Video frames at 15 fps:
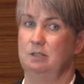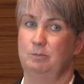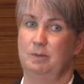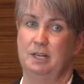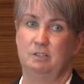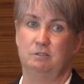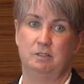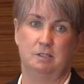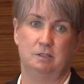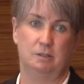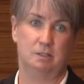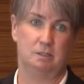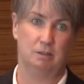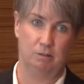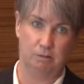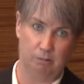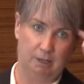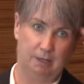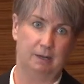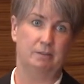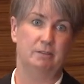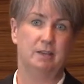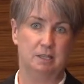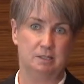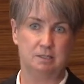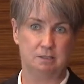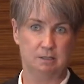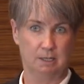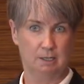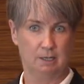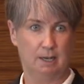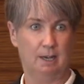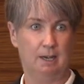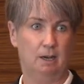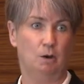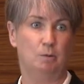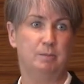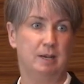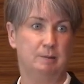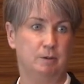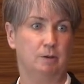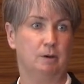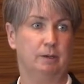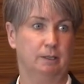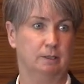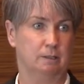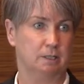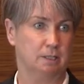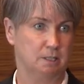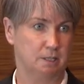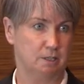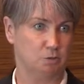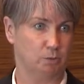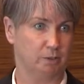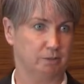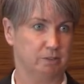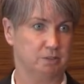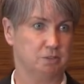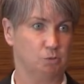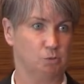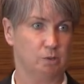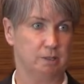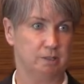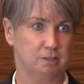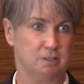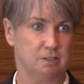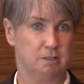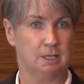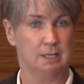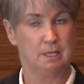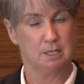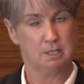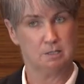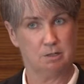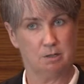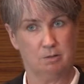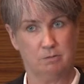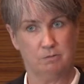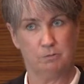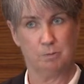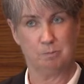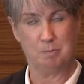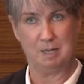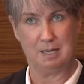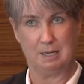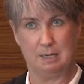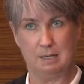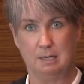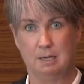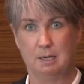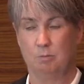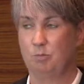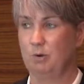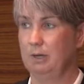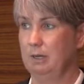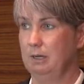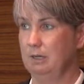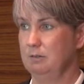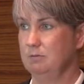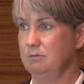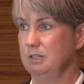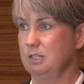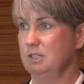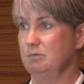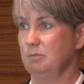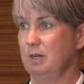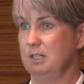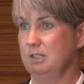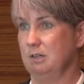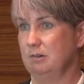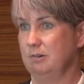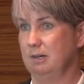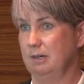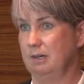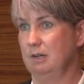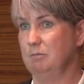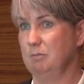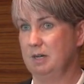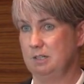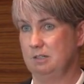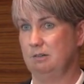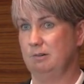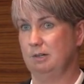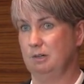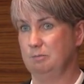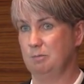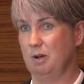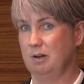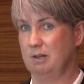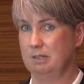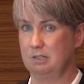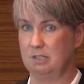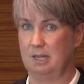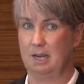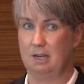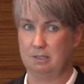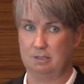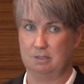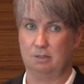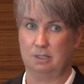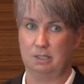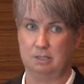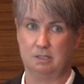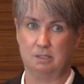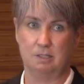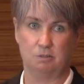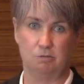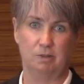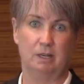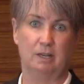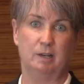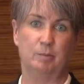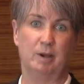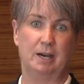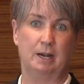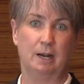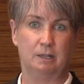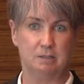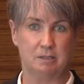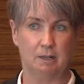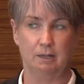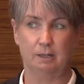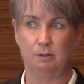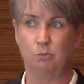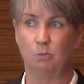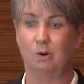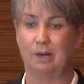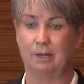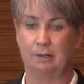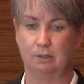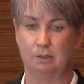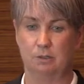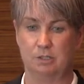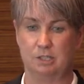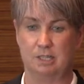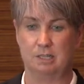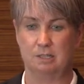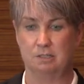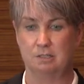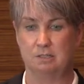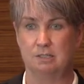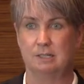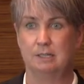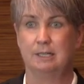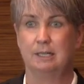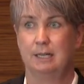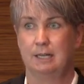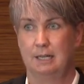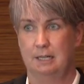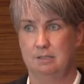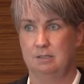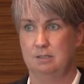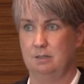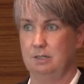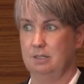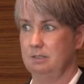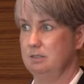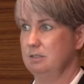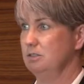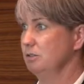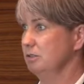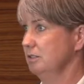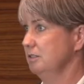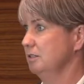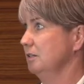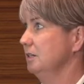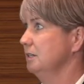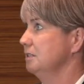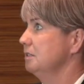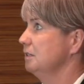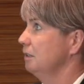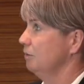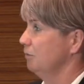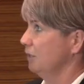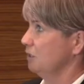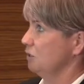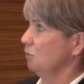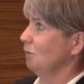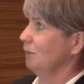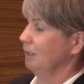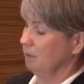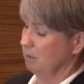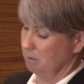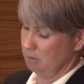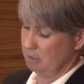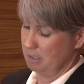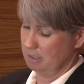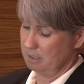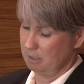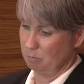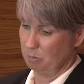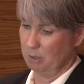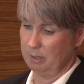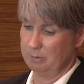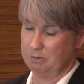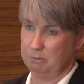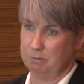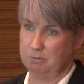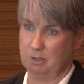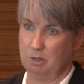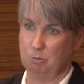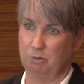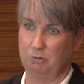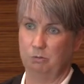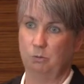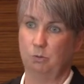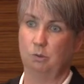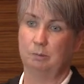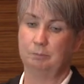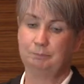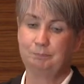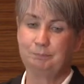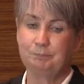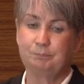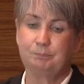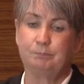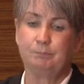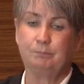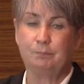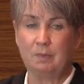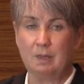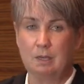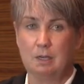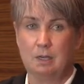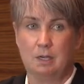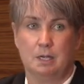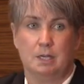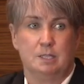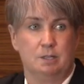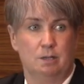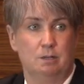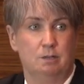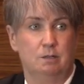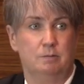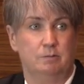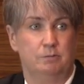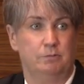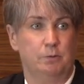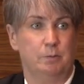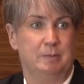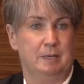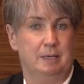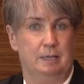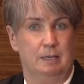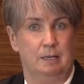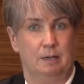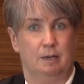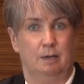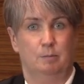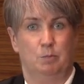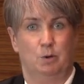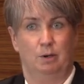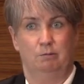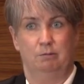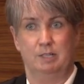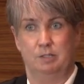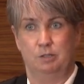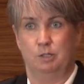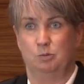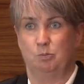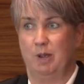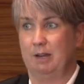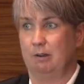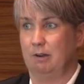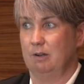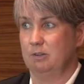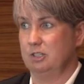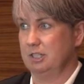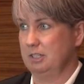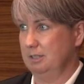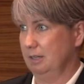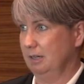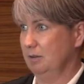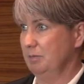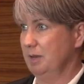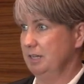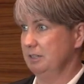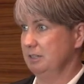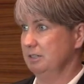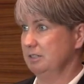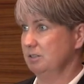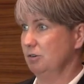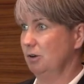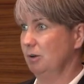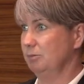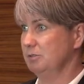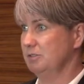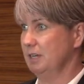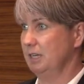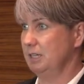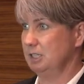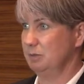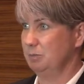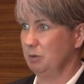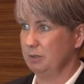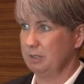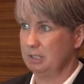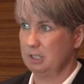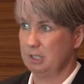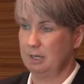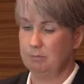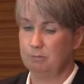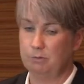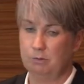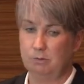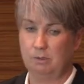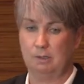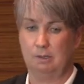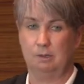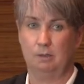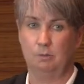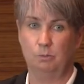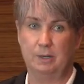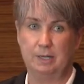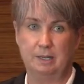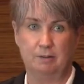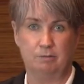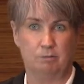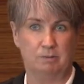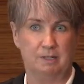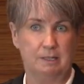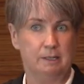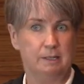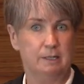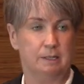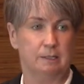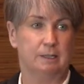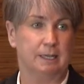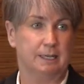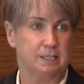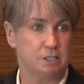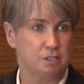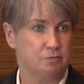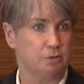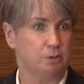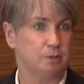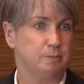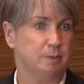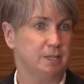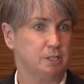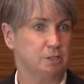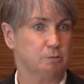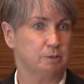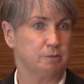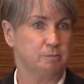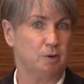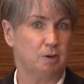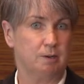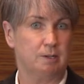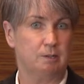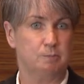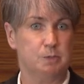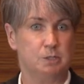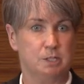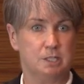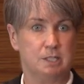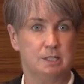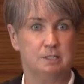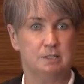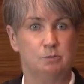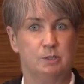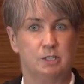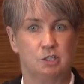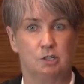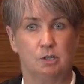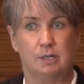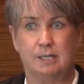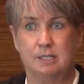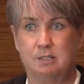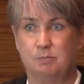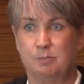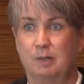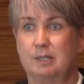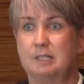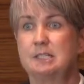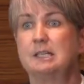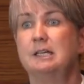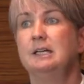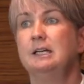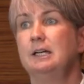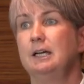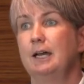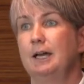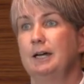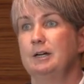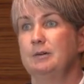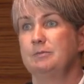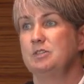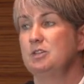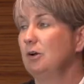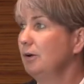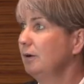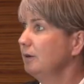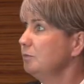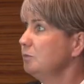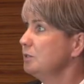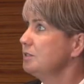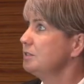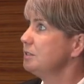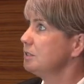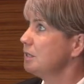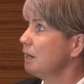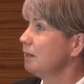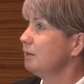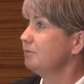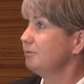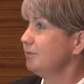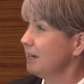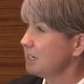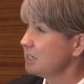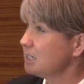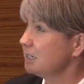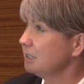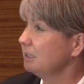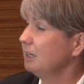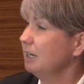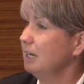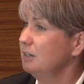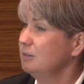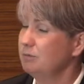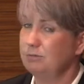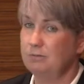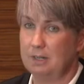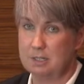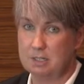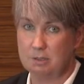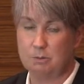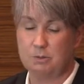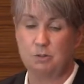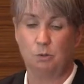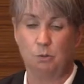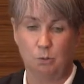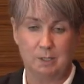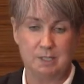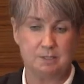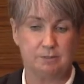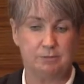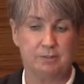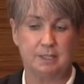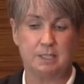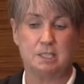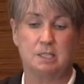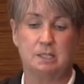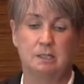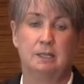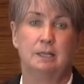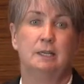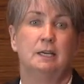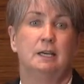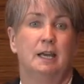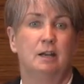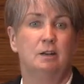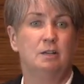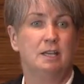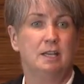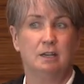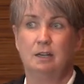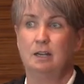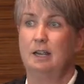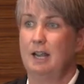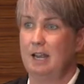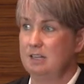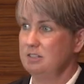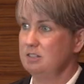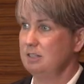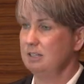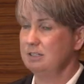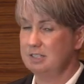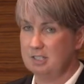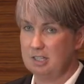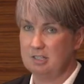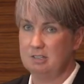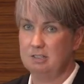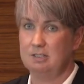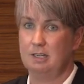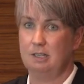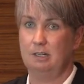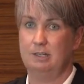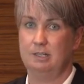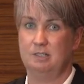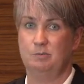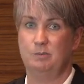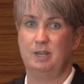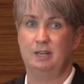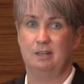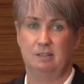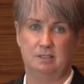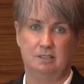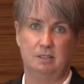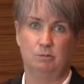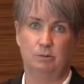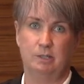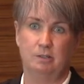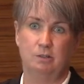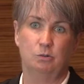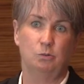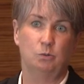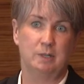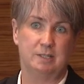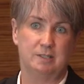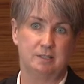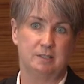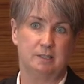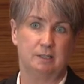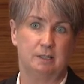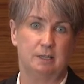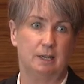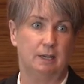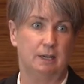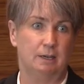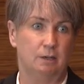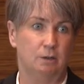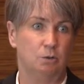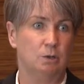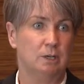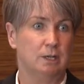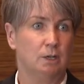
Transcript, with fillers: the March for Science, I thought, ah, that's how maybe I can connect with this audience. So for me, bringing in Vision Mātauranga and Mātauranga Māori into our science is really about a slightly wider context and science, doing science in a much wider context than perhaps we've done before. So for me, uh, my research background, just like Amanda described, is actually pretty shameful. Uh, we never really engaged very much with Māori communities. We tried, but um, time was a factor and funding was always a factor. And then, as just exactly as Amanda said, we didn't always see how